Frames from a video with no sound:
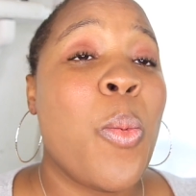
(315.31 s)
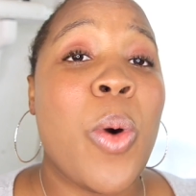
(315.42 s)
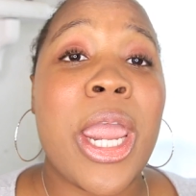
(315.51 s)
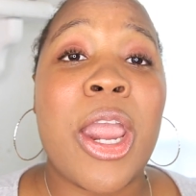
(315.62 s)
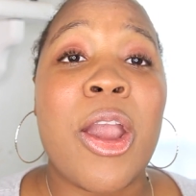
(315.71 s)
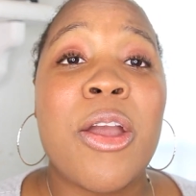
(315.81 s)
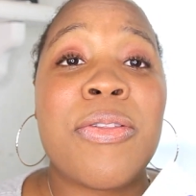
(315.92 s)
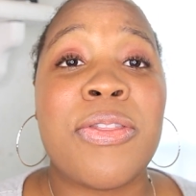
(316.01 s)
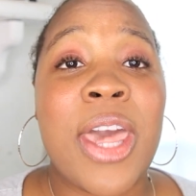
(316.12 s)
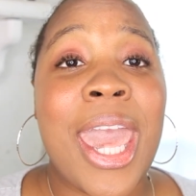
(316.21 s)

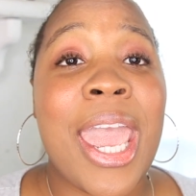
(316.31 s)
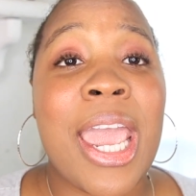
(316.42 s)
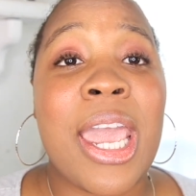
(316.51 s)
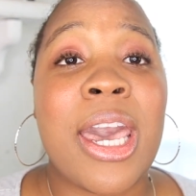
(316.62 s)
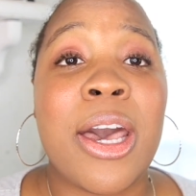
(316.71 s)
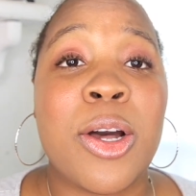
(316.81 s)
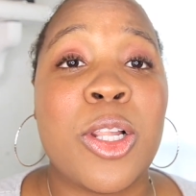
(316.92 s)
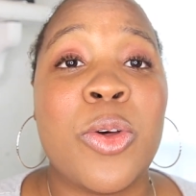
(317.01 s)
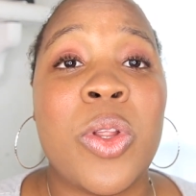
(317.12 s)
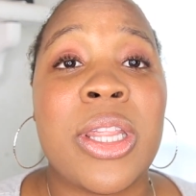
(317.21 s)
where they
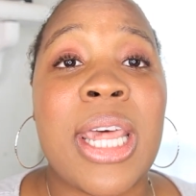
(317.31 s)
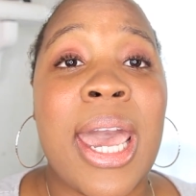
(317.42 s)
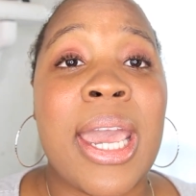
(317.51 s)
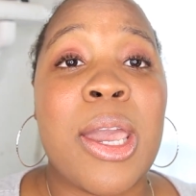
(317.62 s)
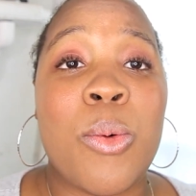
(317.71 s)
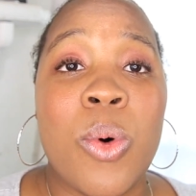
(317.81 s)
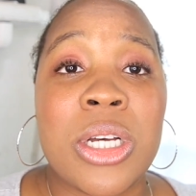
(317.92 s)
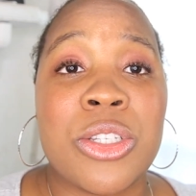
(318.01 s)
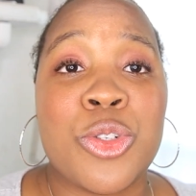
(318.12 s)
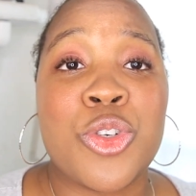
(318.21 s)
concluded that it
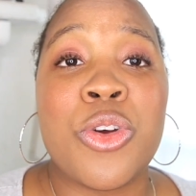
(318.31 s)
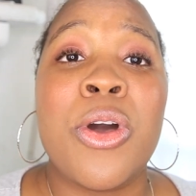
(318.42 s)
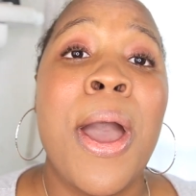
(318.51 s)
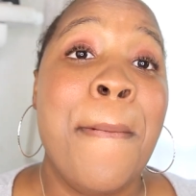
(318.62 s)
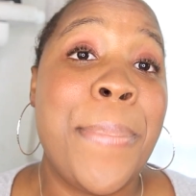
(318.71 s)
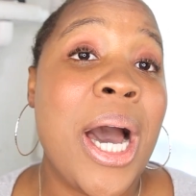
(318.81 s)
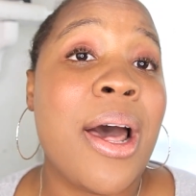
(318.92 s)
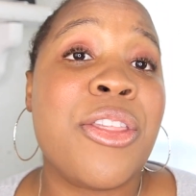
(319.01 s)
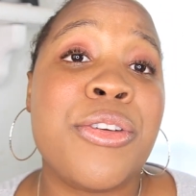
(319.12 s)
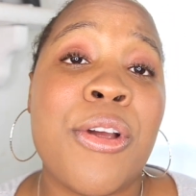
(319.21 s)
wasn't true, but
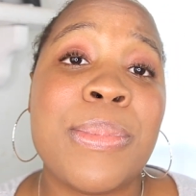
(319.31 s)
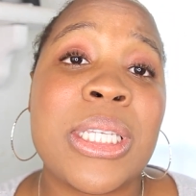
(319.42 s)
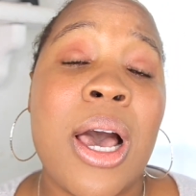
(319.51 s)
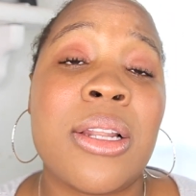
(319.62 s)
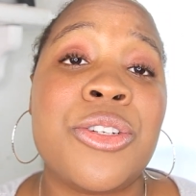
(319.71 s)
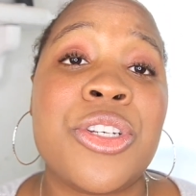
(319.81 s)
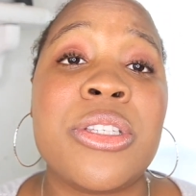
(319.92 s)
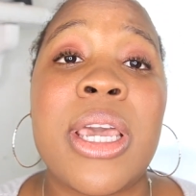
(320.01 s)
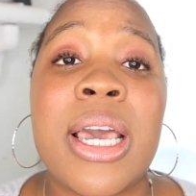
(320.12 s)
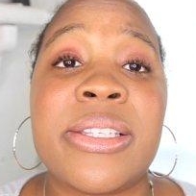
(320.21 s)
other
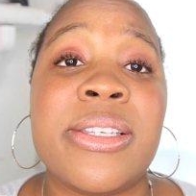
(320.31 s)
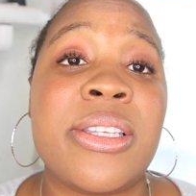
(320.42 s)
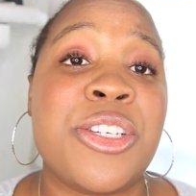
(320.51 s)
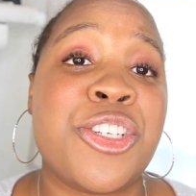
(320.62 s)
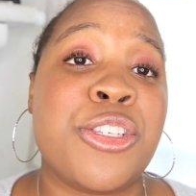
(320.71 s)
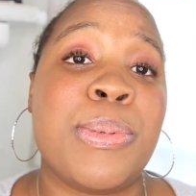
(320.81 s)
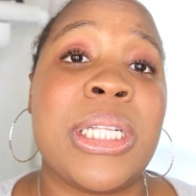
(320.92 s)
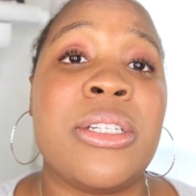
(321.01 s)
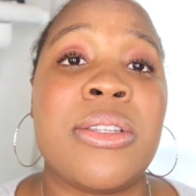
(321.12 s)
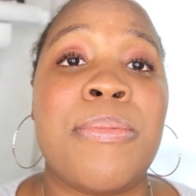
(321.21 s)
dermatologists and estheticians
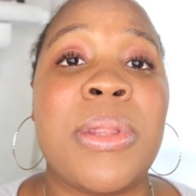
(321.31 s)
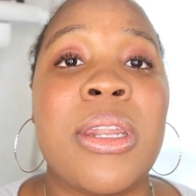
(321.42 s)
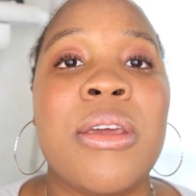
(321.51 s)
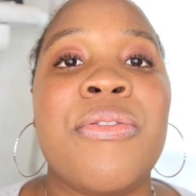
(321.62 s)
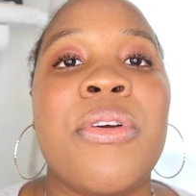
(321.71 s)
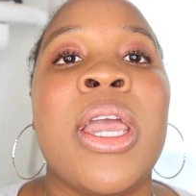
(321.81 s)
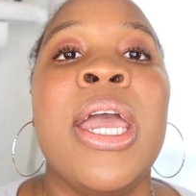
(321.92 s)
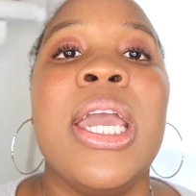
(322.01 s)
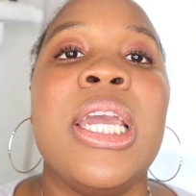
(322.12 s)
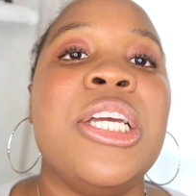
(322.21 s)
believe something different.
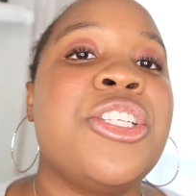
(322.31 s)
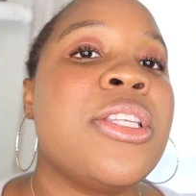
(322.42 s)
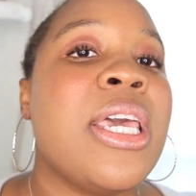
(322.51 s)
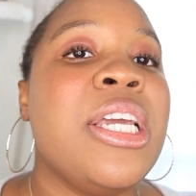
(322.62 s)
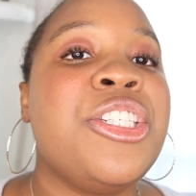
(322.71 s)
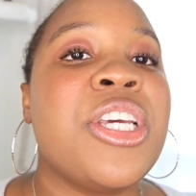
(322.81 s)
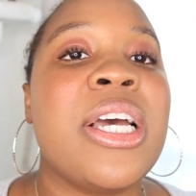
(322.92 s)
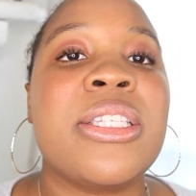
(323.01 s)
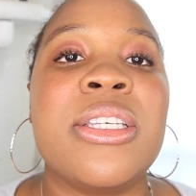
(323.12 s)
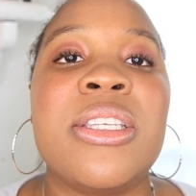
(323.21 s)
Each
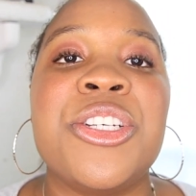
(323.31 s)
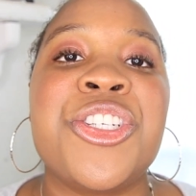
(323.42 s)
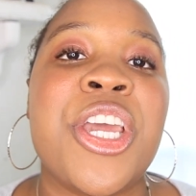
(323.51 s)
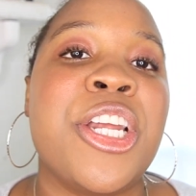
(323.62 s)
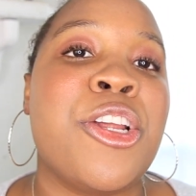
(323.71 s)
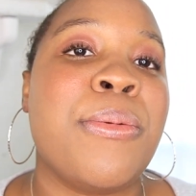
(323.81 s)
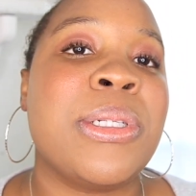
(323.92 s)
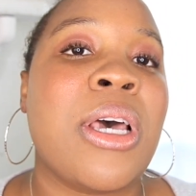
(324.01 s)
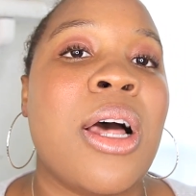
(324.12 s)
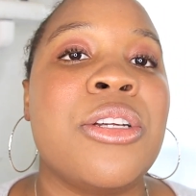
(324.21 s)
esthetician and
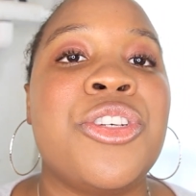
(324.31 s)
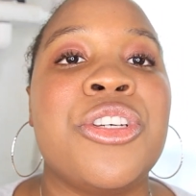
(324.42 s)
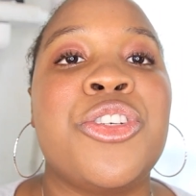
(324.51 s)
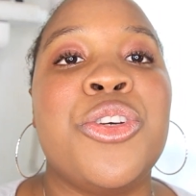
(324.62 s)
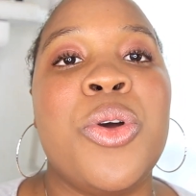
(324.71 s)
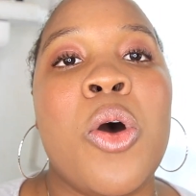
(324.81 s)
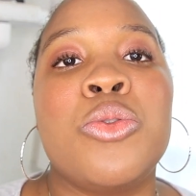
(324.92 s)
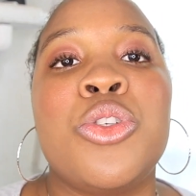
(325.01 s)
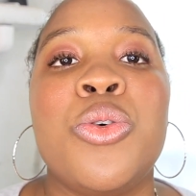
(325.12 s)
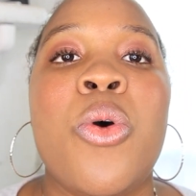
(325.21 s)
dermatologist you
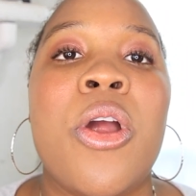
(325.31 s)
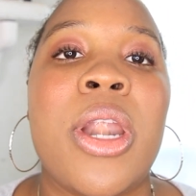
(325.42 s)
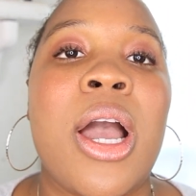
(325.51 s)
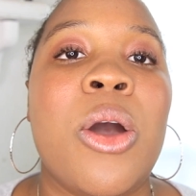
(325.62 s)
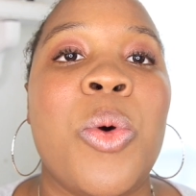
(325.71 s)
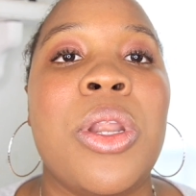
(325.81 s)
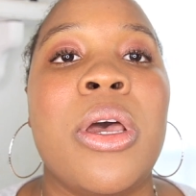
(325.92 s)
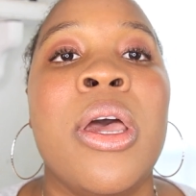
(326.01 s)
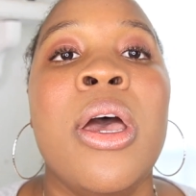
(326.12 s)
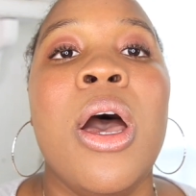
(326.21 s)
go to are not going to